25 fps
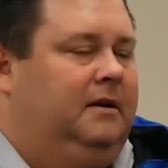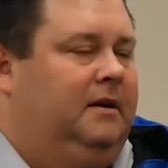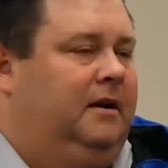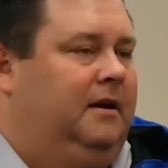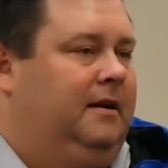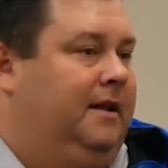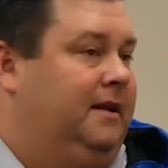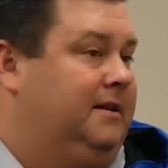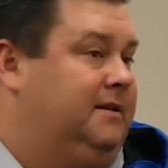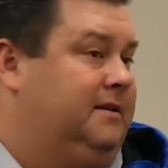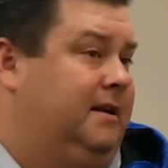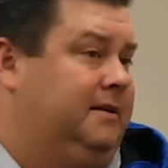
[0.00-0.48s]

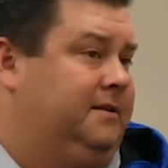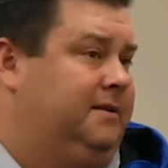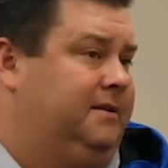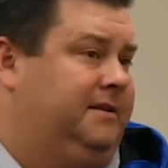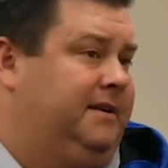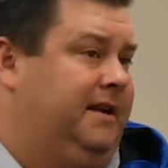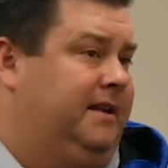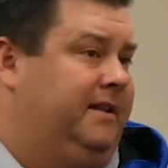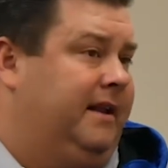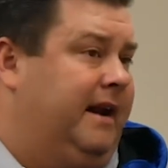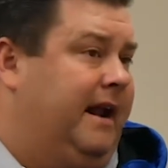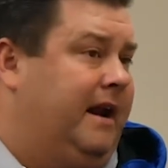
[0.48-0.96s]
That's not to
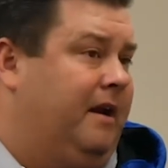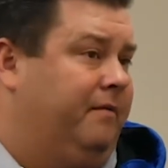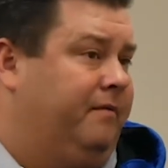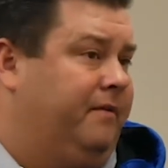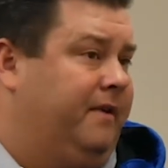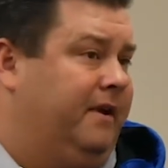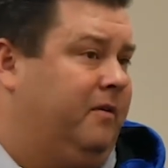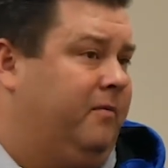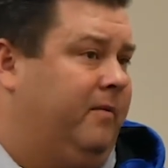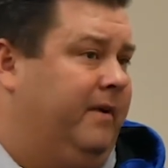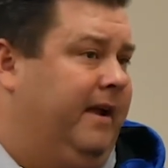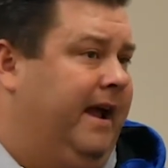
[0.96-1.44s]
say that I don't
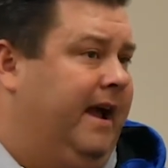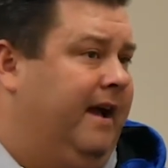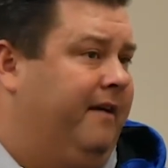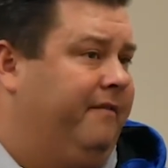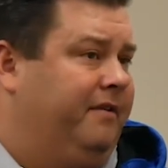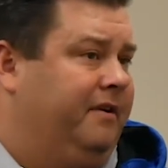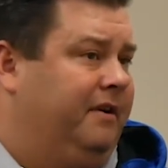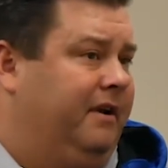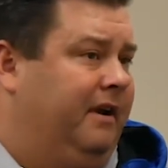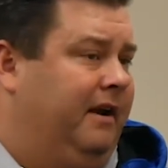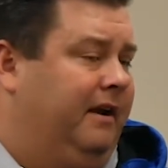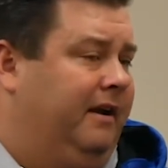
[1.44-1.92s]
think we have
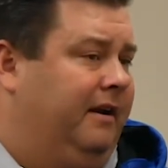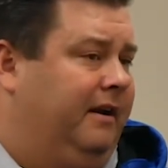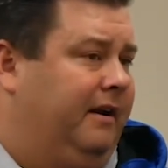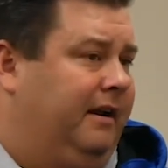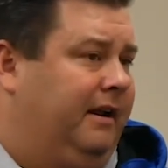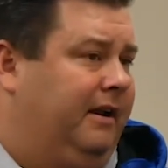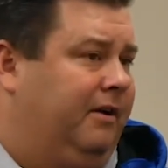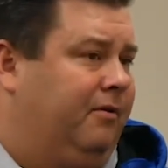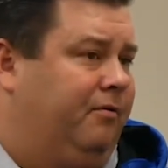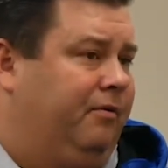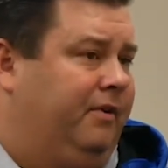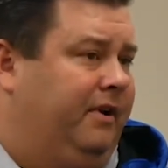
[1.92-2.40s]
an
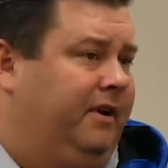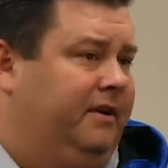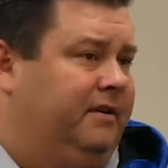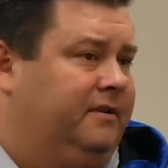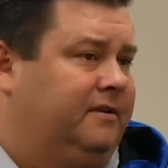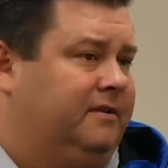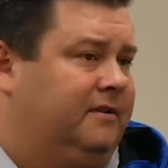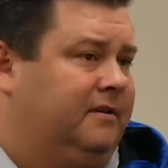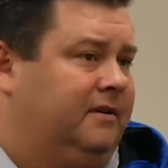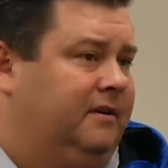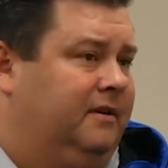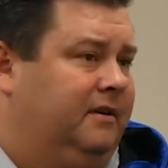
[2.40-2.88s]
equally
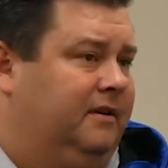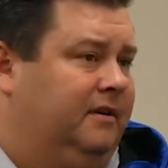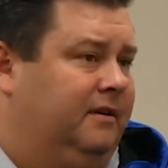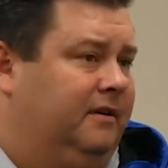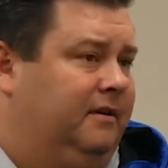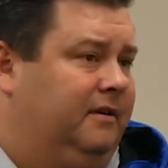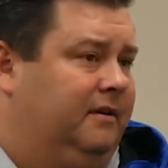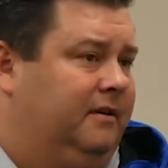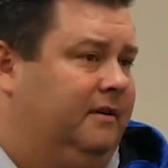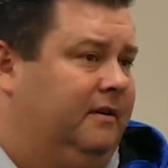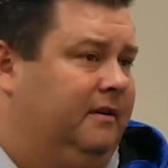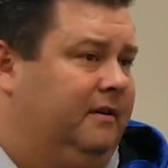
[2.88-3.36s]
as
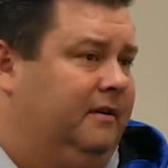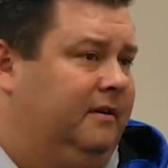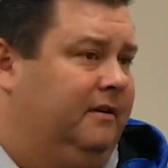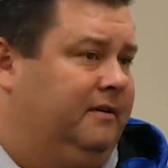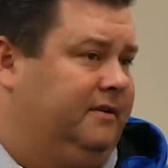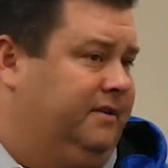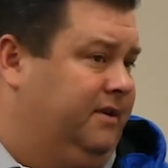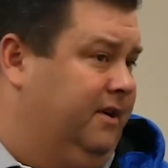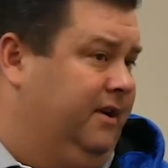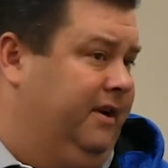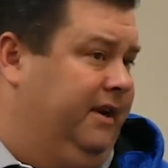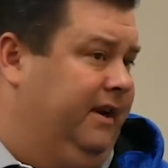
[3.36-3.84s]

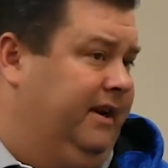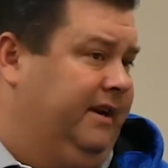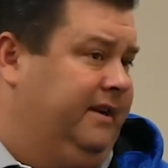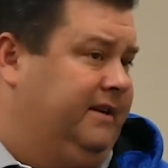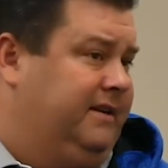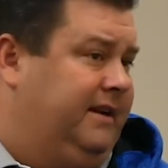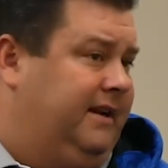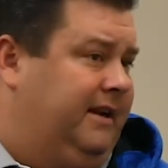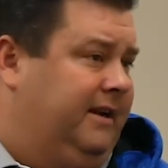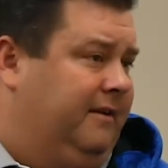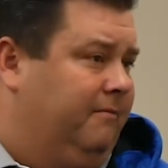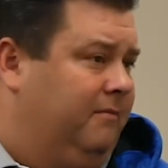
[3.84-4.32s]
good hitting
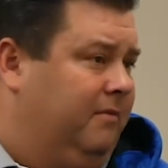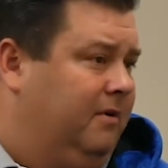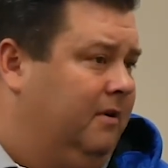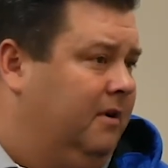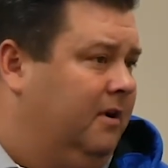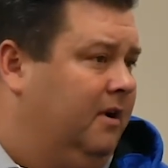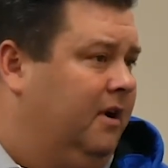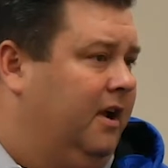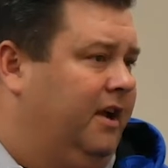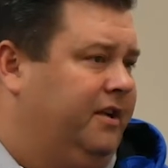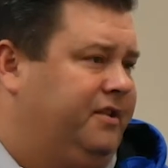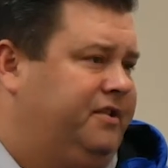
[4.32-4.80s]
team.
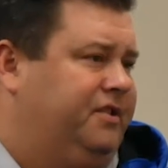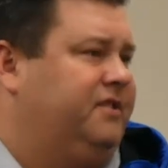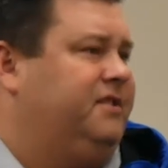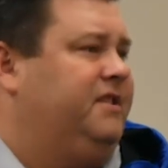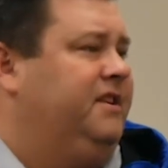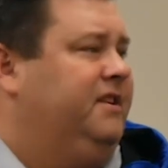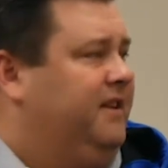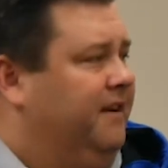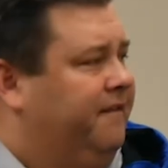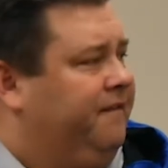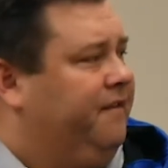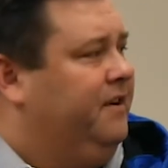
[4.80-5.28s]
It's just
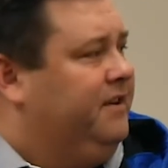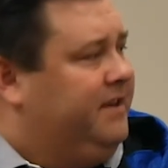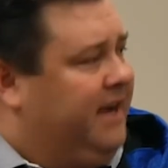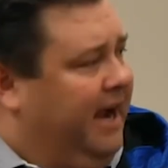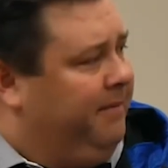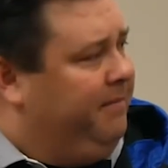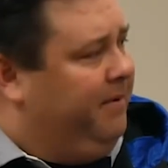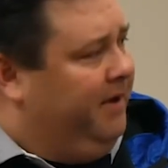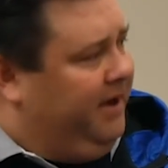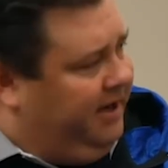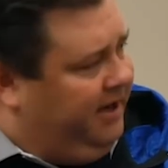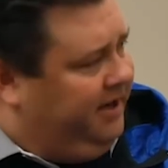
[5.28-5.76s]
a different
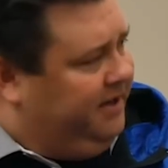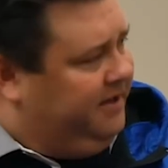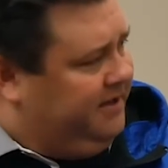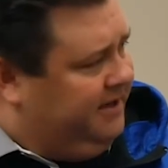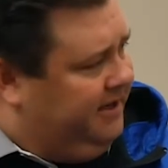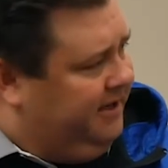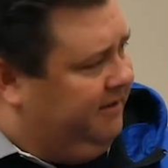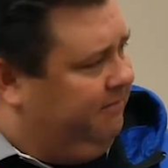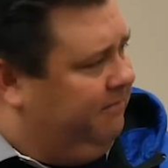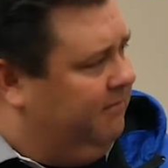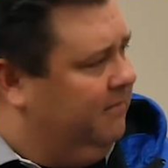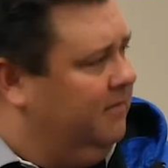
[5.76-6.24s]
type of hitting
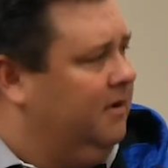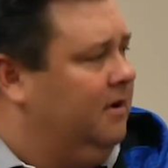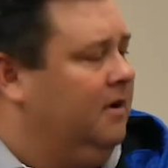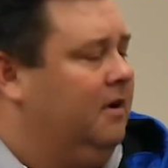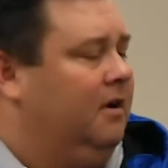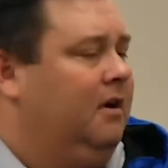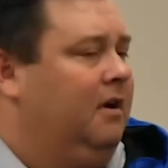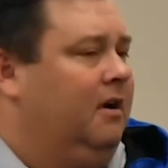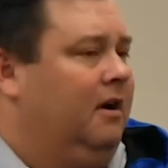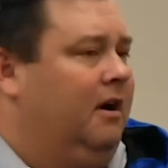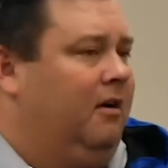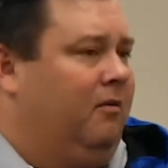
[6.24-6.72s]
team.
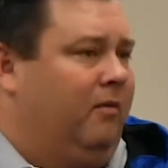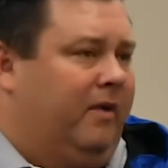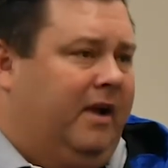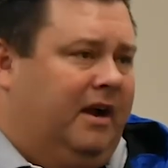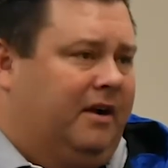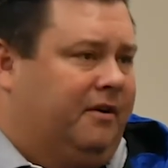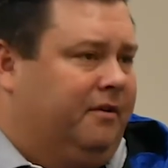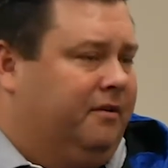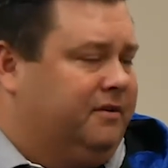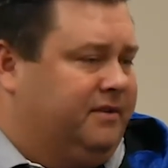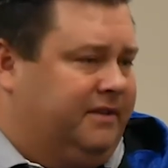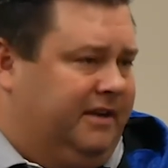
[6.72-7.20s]
Mm-hmm. We
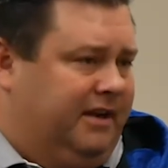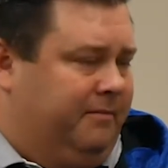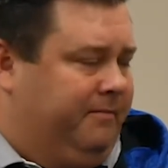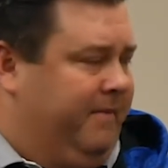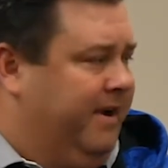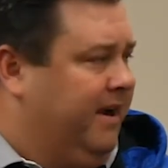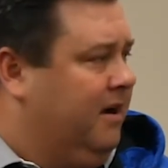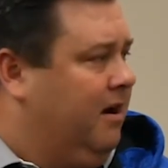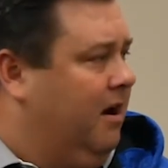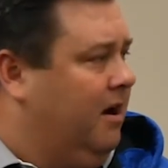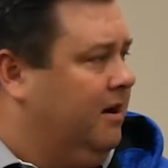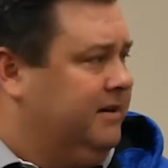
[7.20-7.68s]
got girls that can
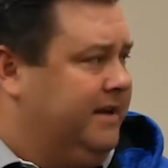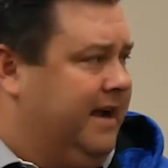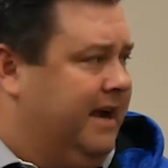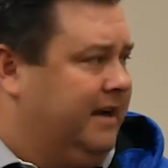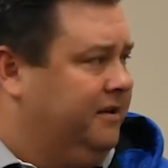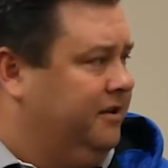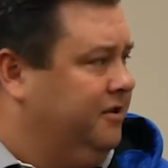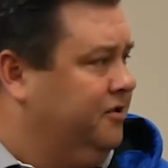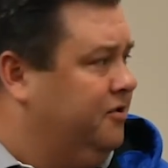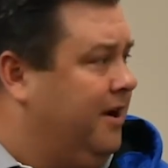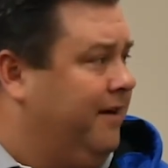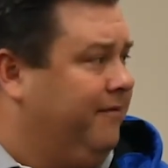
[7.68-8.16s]
make
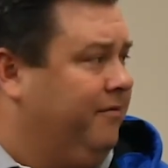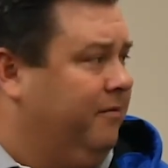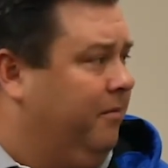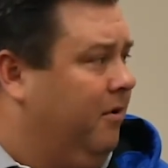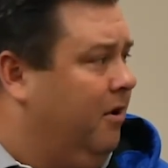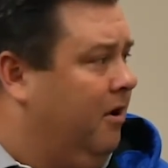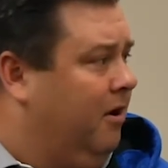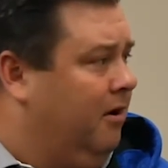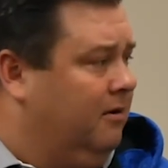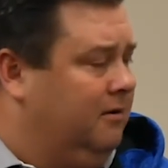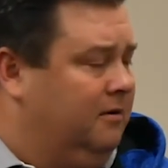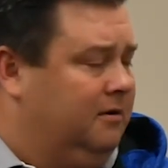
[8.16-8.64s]
contact and drive the
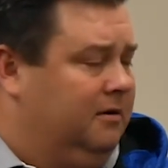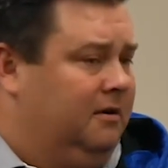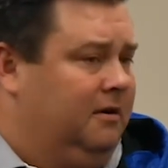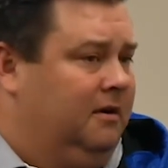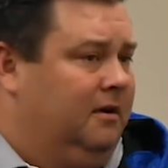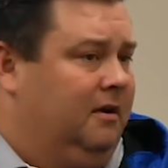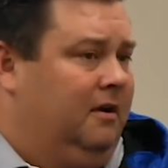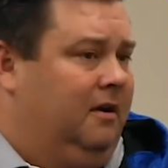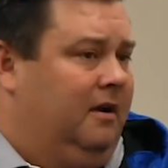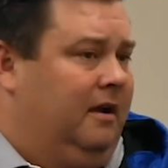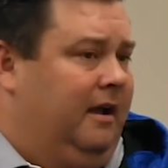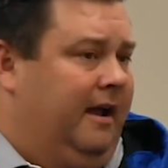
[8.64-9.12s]
ball.
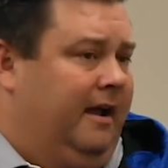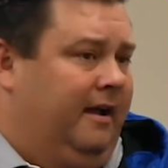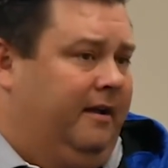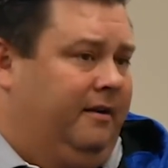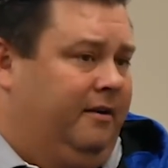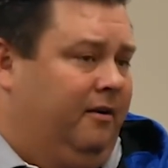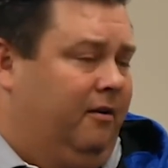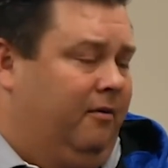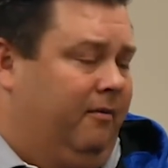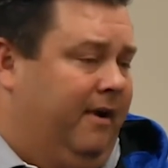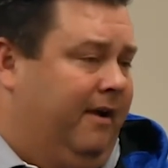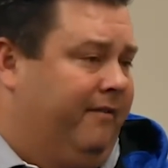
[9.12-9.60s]

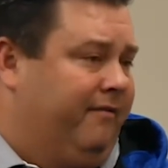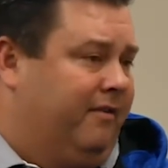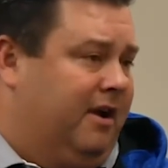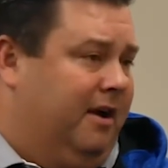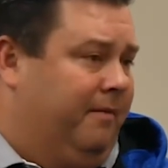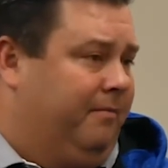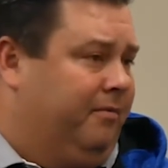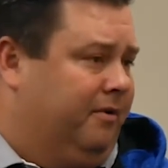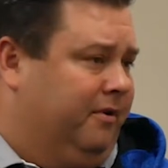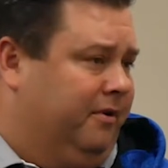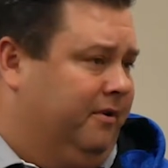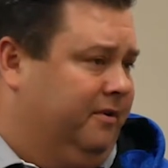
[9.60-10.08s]
And, we have a
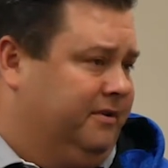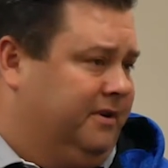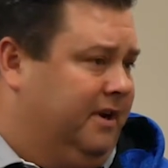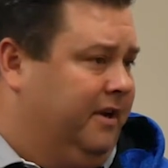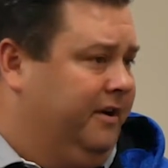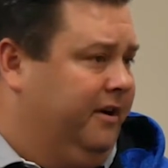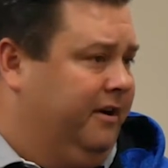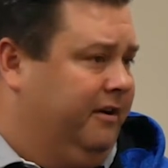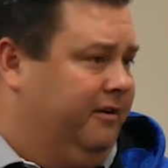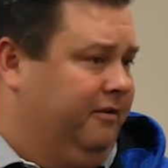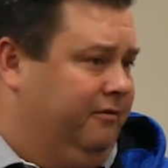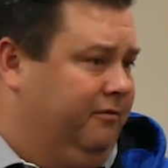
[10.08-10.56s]
couple girls on
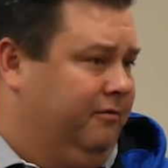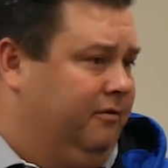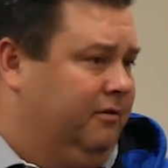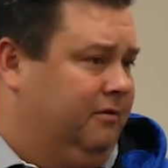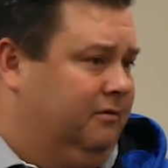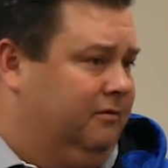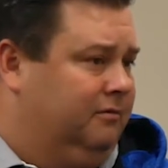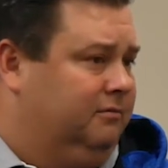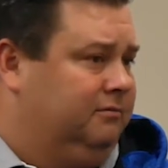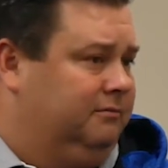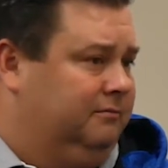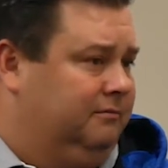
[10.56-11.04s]
here
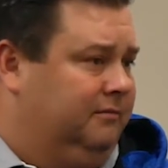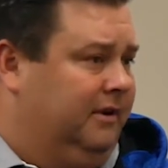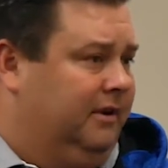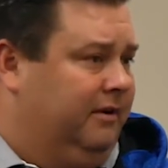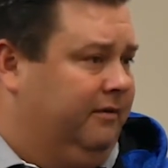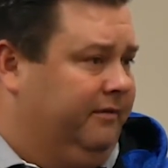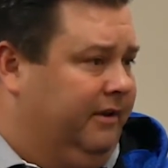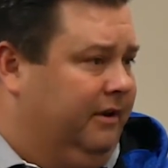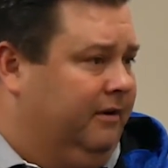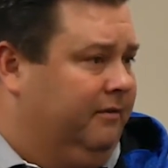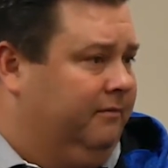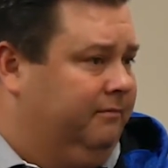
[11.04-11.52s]
who
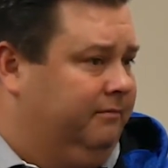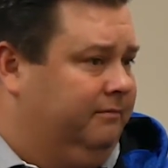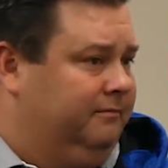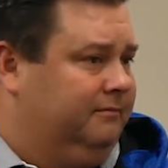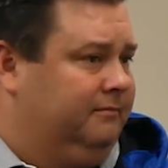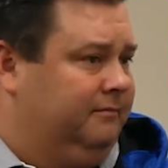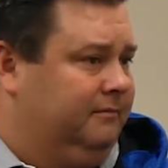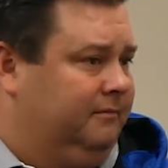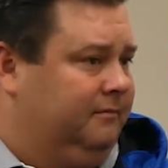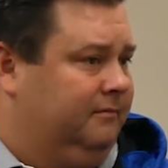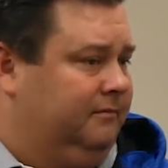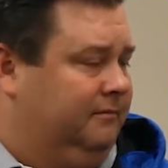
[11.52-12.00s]
they'll
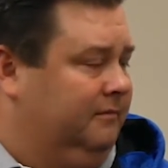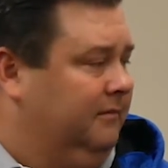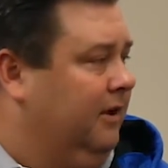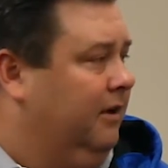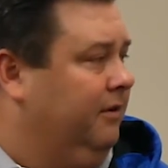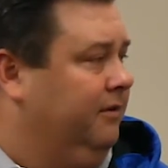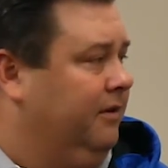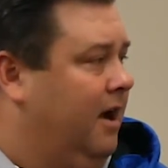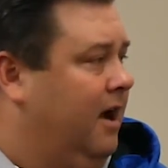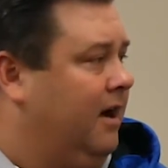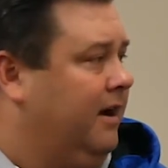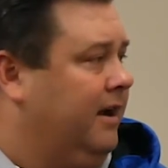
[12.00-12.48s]

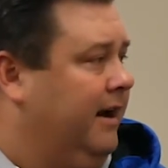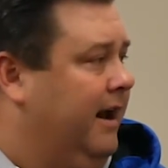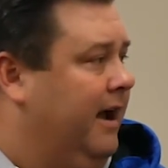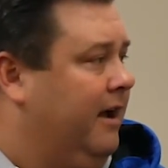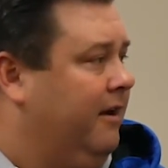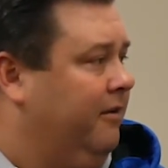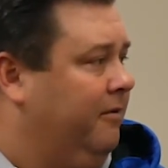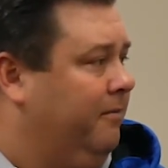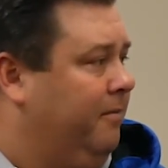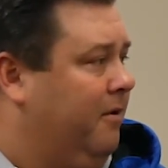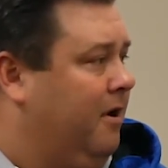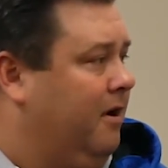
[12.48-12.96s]
knock it
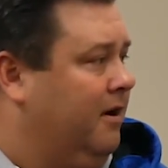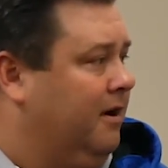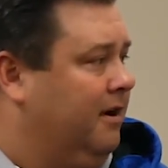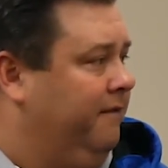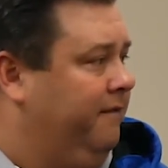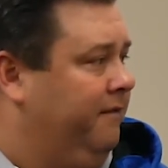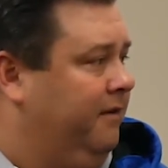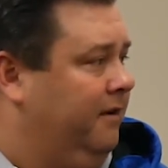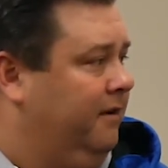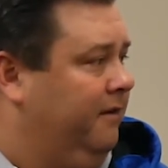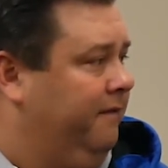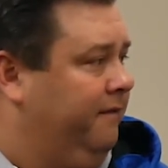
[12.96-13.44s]
out of the park
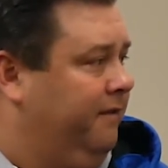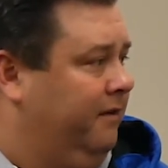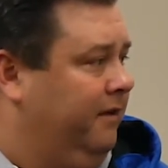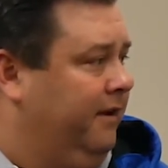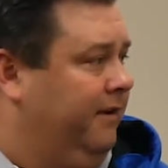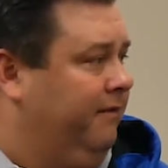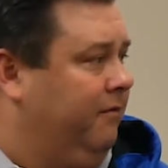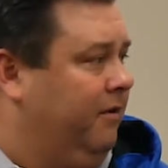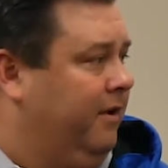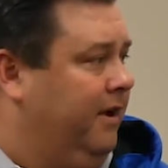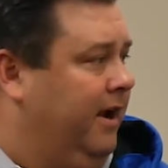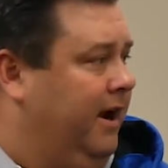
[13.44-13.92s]
if you
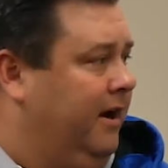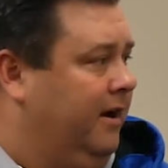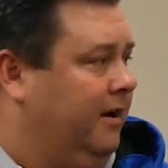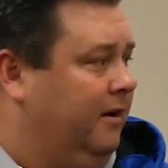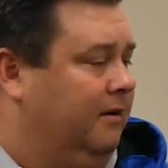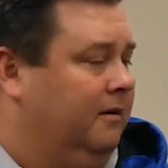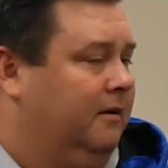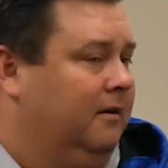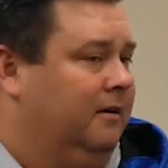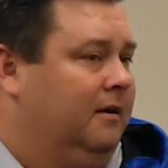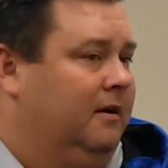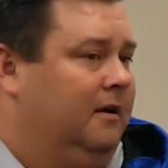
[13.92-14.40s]
leave one hanging.